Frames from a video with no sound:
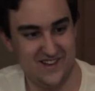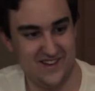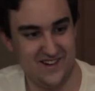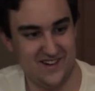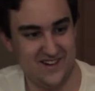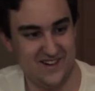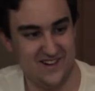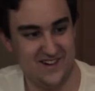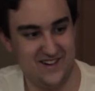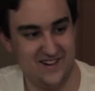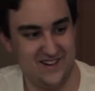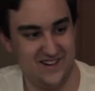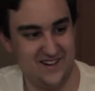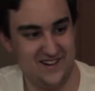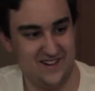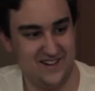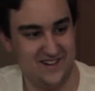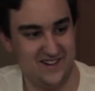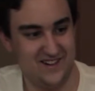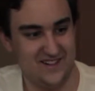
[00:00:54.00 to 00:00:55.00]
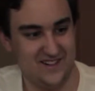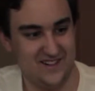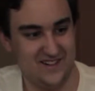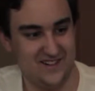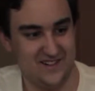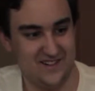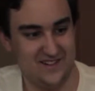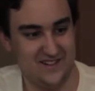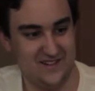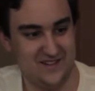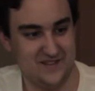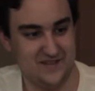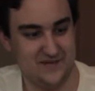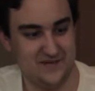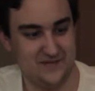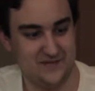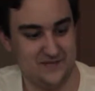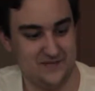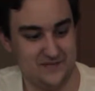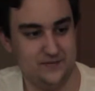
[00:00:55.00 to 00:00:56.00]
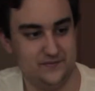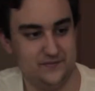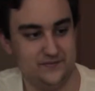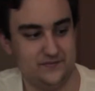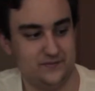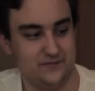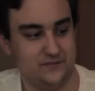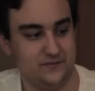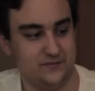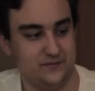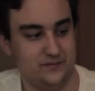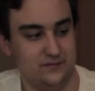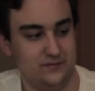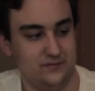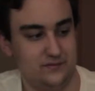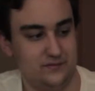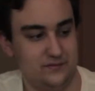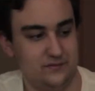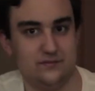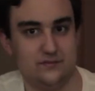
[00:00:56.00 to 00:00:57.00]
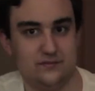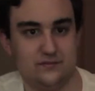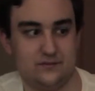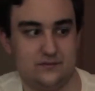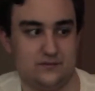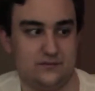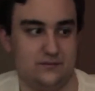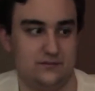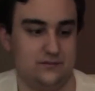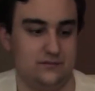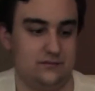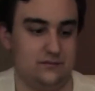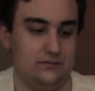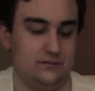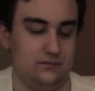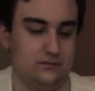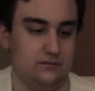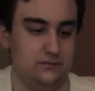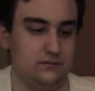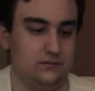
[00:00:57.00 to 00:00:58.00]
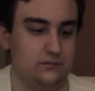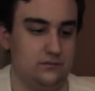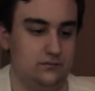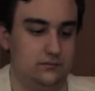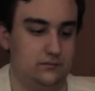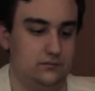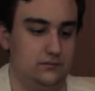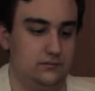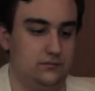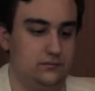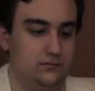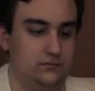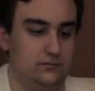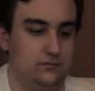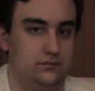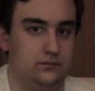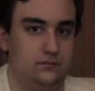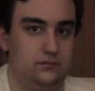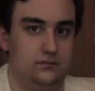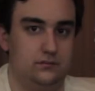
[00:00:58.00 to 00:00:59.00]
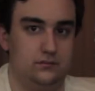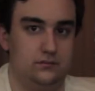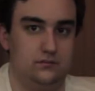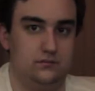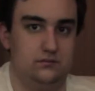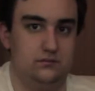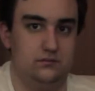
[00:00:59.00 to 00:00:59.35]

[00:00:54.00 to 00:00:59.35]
(not speaking)